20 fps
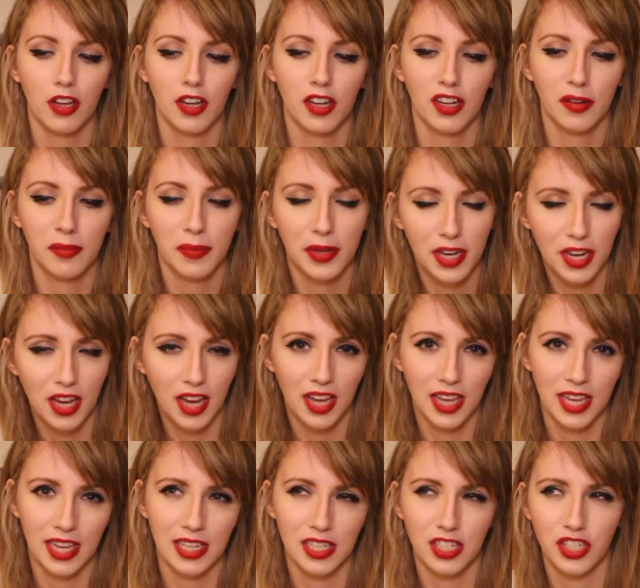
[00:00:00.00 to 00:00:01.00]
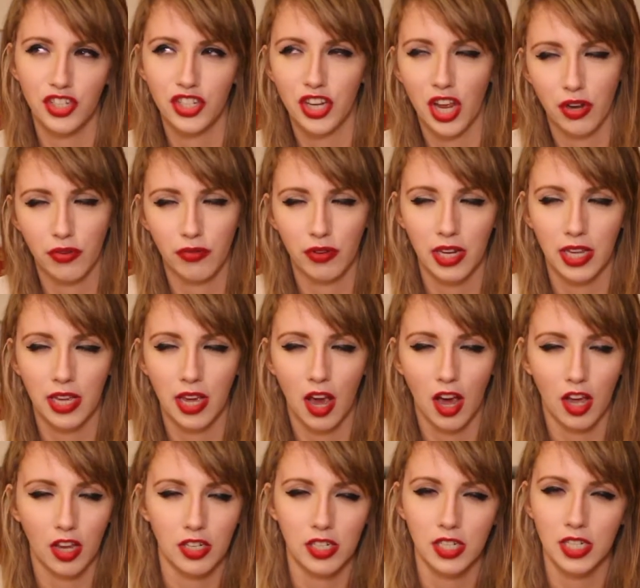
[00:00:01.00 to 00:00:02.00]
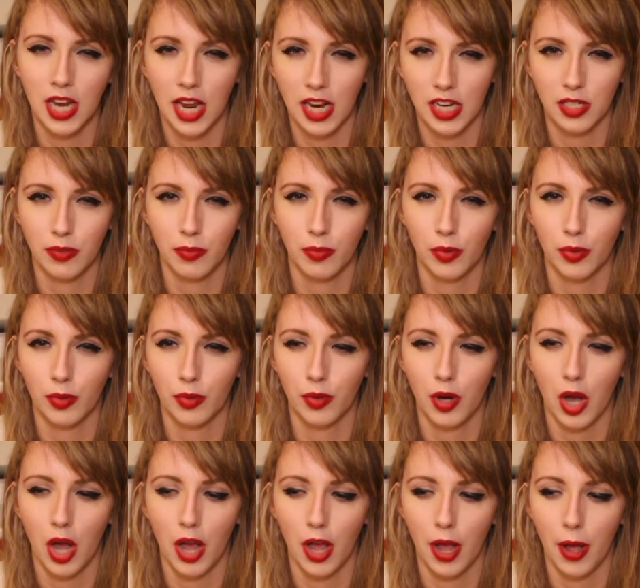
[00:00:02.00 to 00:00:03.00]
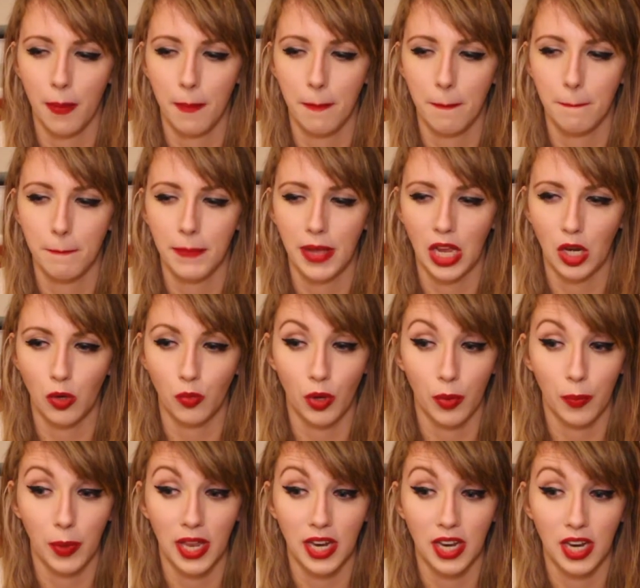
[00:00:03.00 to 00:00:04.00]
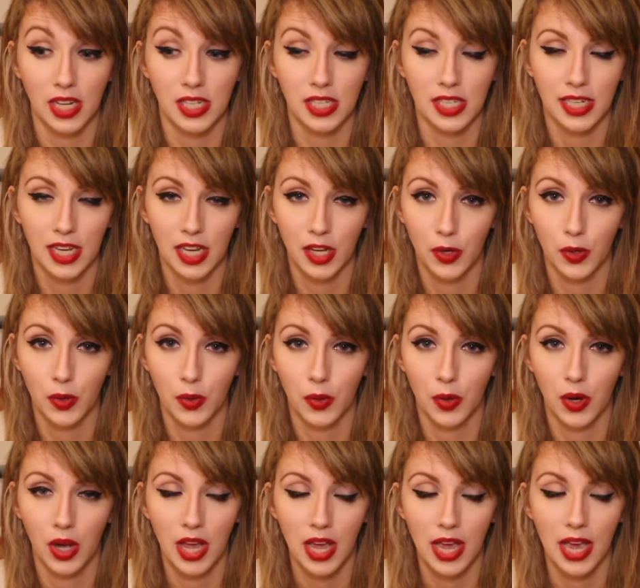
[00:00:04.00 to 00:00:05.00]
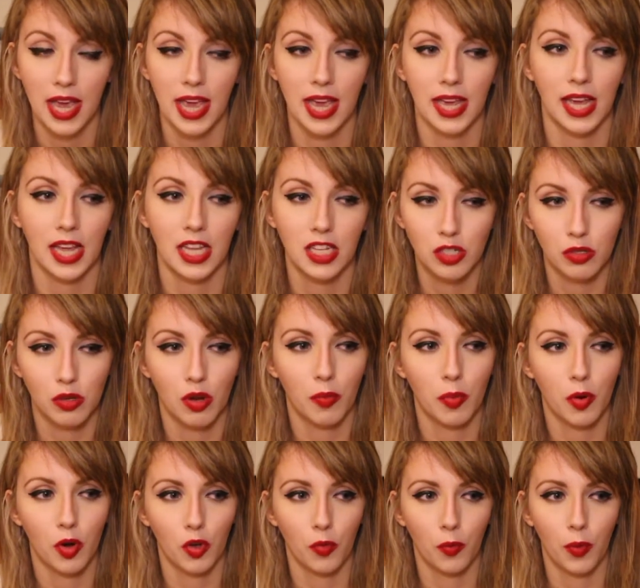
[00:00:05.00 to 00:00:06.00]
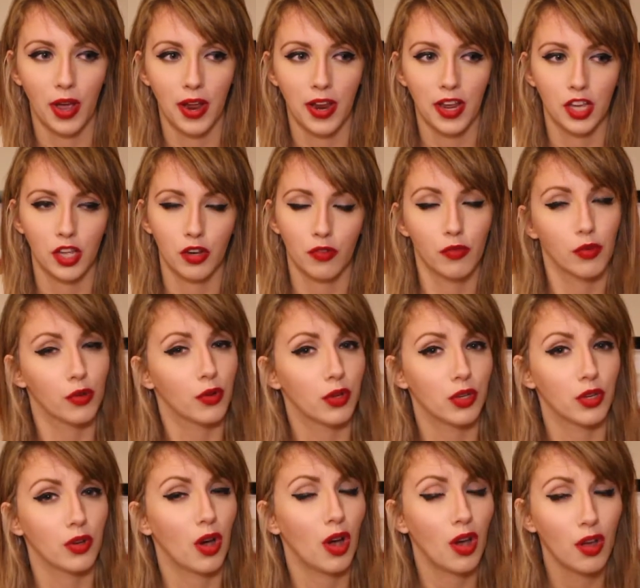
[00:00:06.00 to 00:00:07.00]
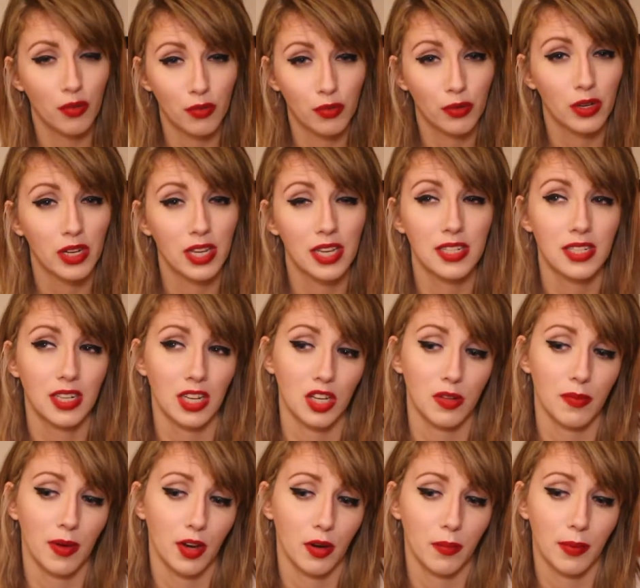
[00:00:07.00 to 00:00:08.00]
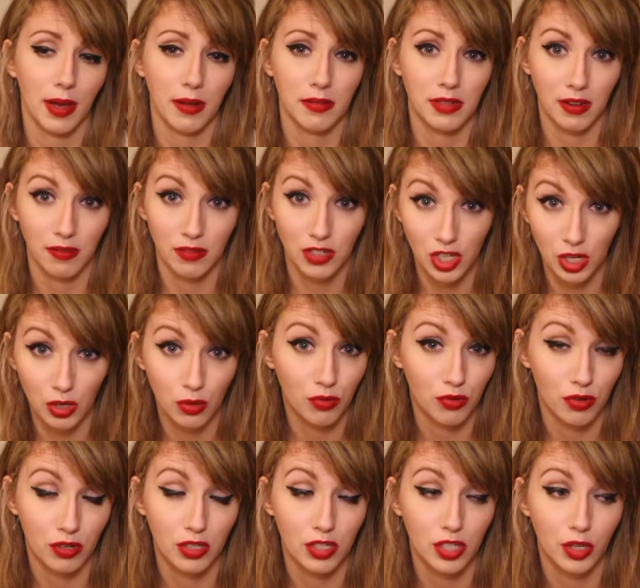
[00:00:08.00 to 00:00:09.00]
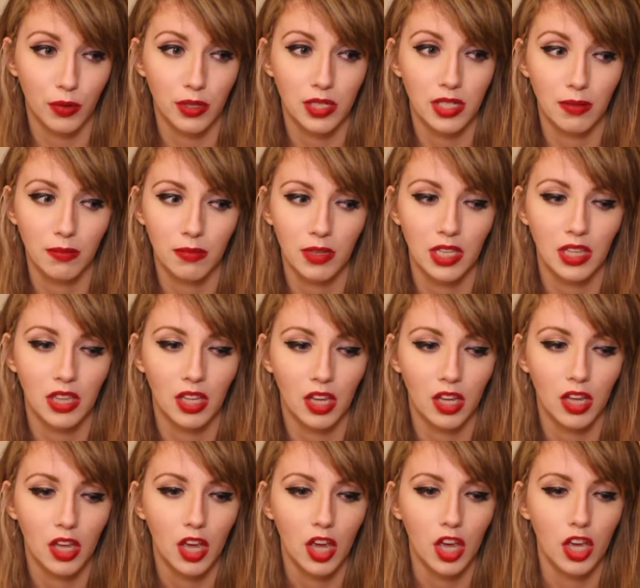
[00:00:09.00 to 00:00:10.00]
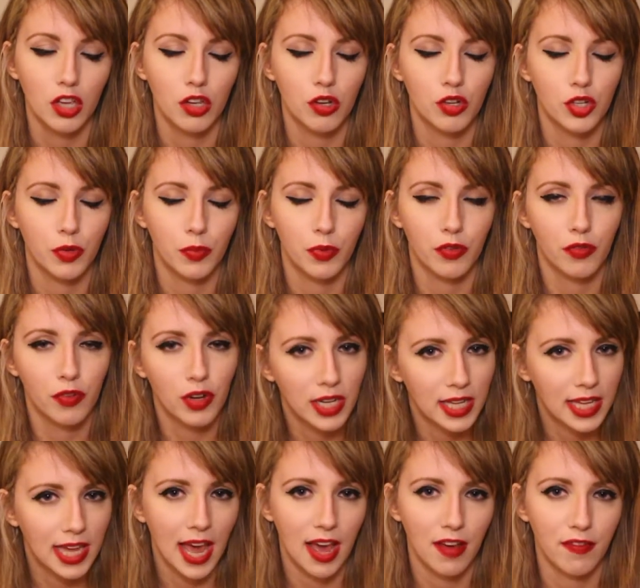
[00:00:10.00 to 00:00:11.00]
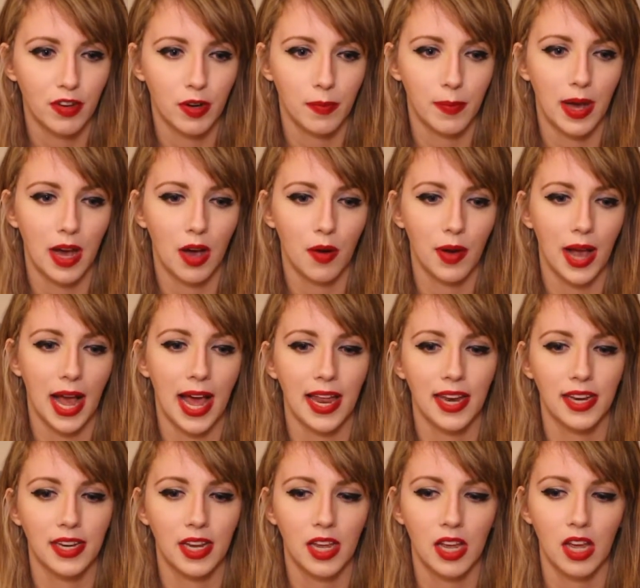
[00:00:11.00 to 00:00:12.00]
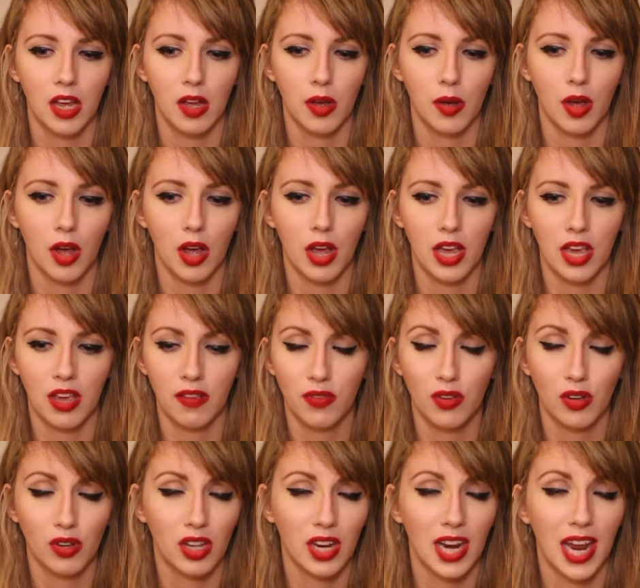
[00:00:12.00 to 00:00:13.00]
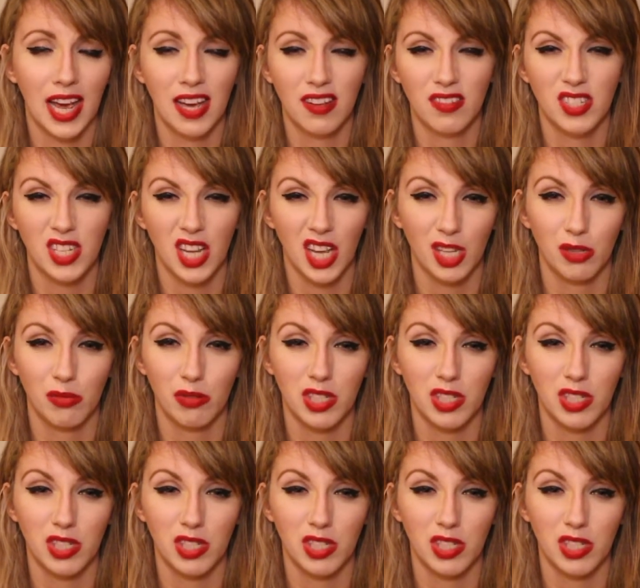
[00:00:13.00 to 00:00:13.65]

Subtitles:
chlamydia is generally undetectable in women until it gets to a point where it can ruin your ovaries and you may not be able to have children. So it's something that you should be really careful about. And if you're going to have sex